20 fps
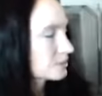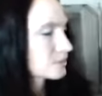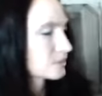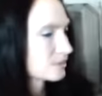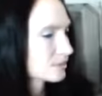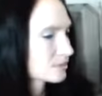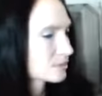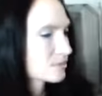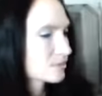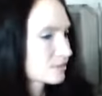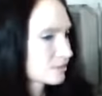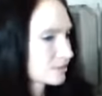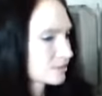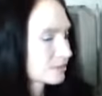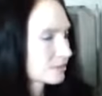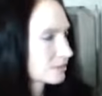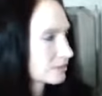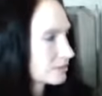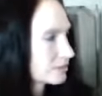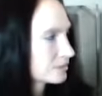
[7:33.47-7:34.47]

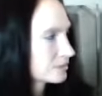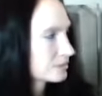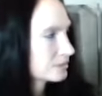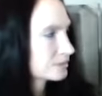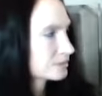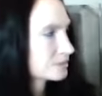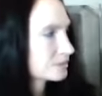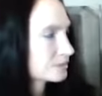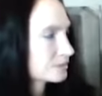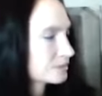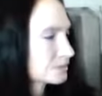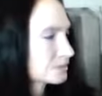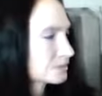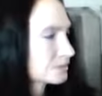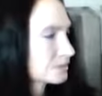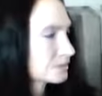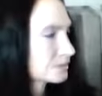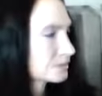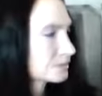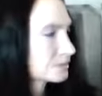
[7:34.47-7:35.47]

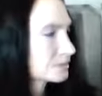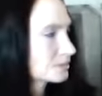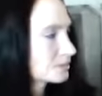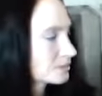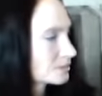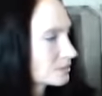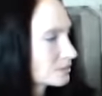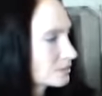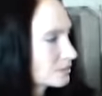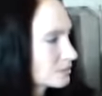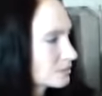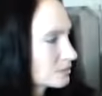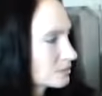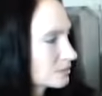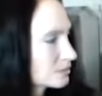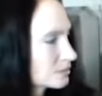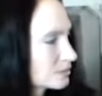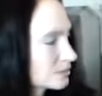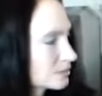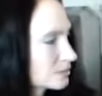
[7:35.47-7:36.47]

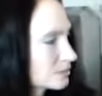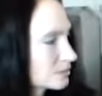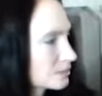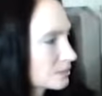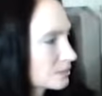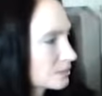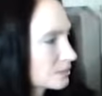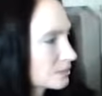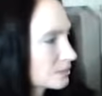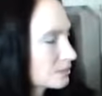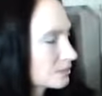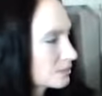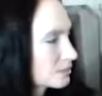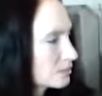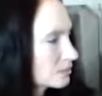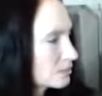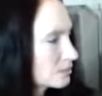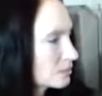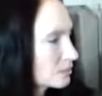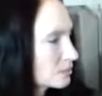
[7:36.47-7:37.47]

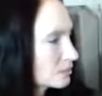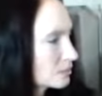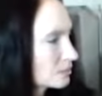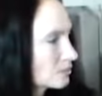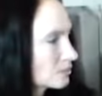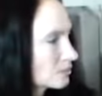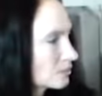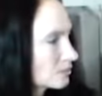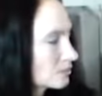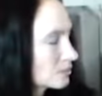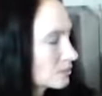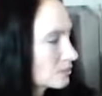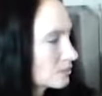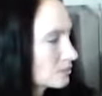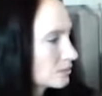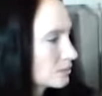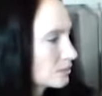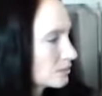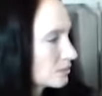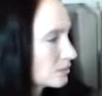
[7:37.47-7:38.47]

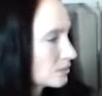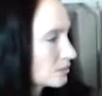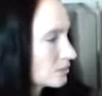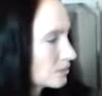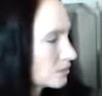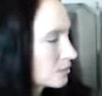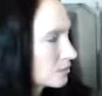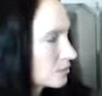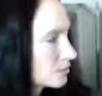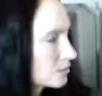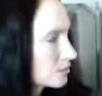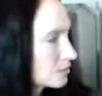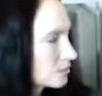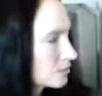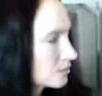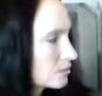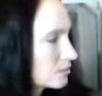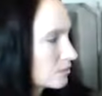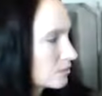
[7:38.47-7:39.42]
(silent)